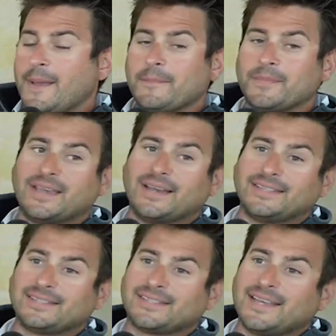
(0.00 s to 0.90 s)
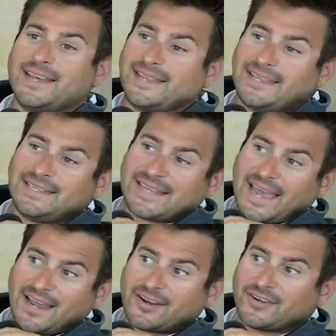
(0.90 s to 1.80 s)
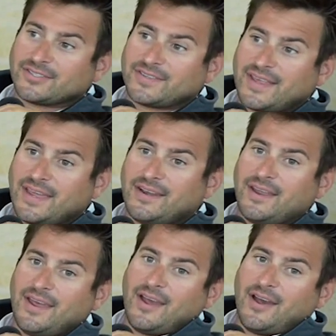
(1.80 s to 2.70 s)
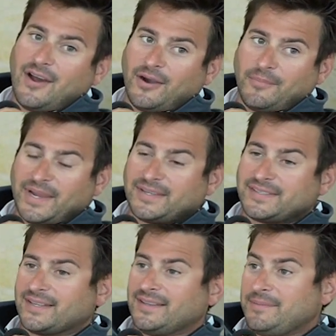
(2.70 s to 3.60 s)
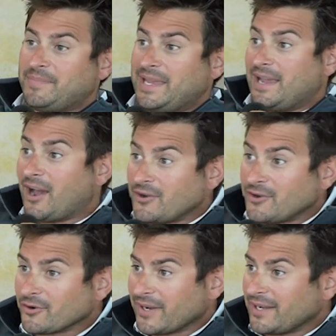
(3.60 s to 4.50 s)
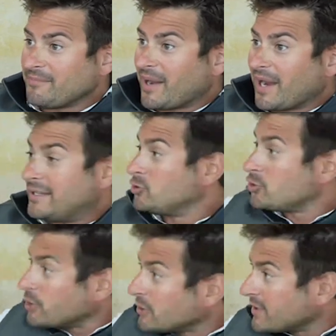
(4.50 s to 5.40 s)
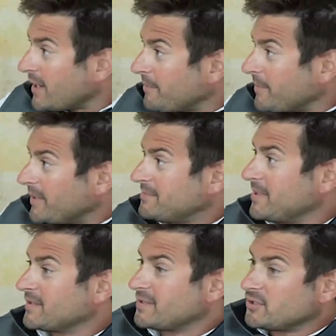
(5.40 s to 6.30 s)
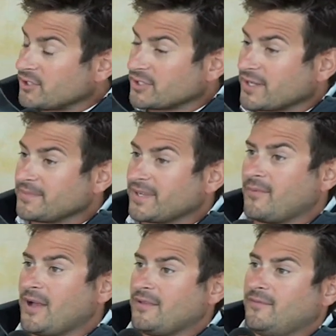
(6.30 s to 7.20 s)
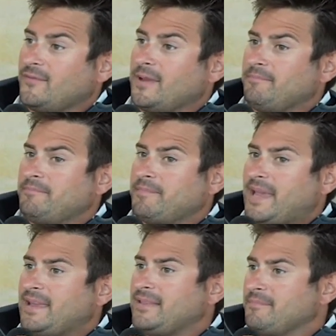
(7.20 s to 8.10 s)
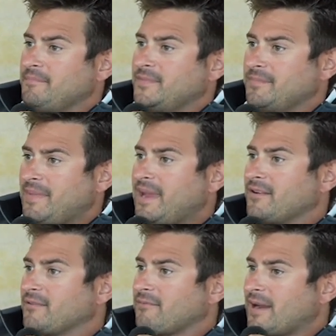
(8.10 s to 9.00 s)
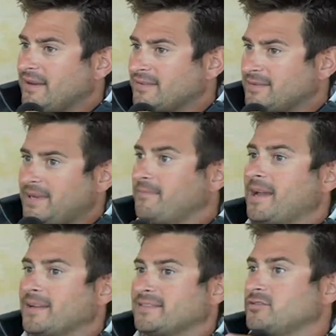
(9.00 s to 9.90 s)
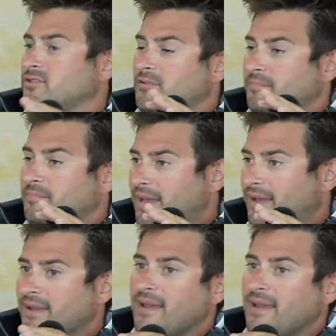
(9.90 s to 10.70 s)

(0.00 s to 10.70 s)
because then these hackers then are basically being underwritten by the insurance companies, because the insurance companies are like, well, if we pay them demand or ransom, the F B I says don't pay.